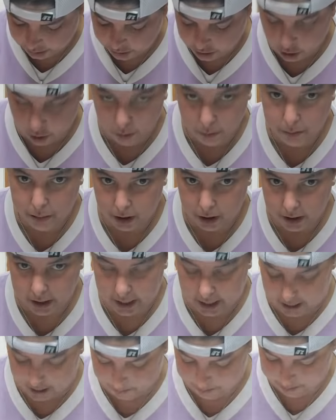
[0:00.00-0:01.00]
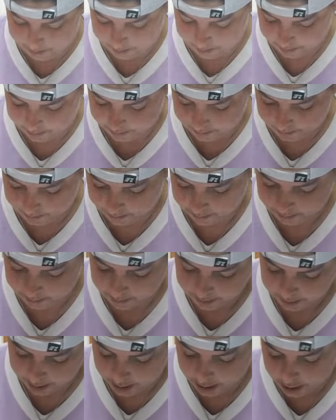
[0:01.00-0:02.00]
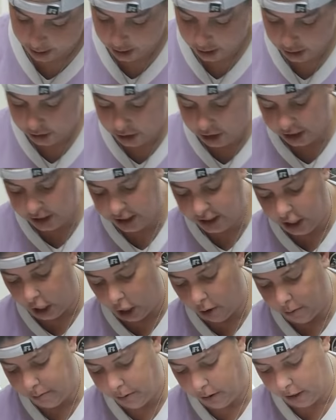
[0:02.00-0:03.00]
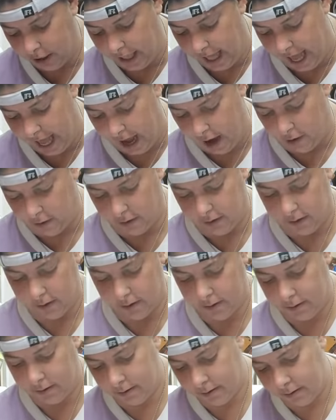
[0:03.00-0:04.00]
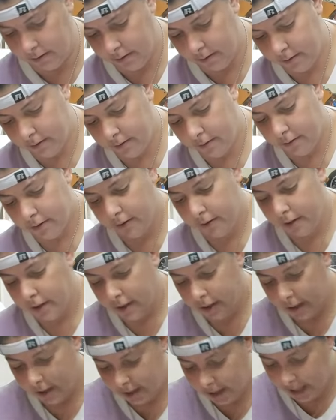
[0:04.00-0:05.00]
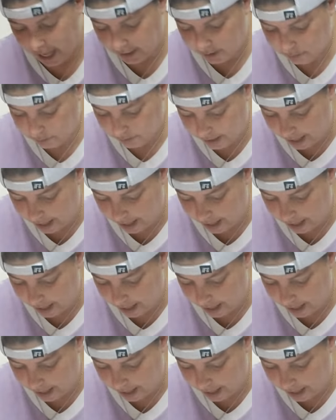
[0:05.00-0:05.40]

don't pull it up. Just don't pull out. That's what